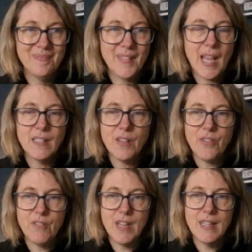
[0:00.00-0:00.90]
Okay, so
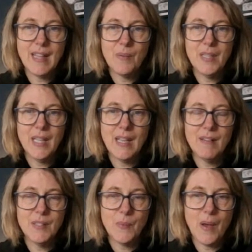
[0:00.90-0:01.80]
3 in that one
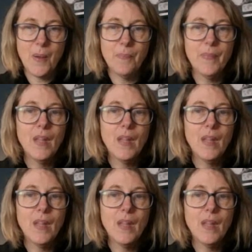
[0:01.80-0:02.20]
here as well.